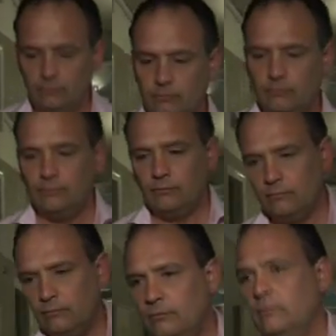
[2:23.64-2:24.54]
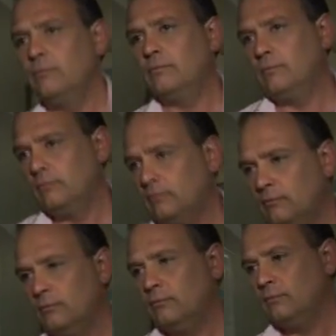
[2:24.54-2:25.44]
The results for the low income
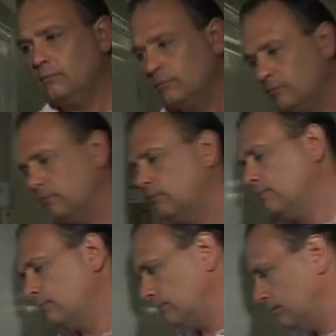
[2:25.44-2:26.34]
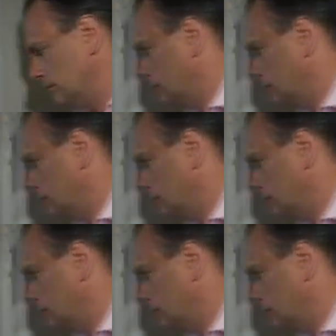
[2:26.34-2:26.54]
group came as quite a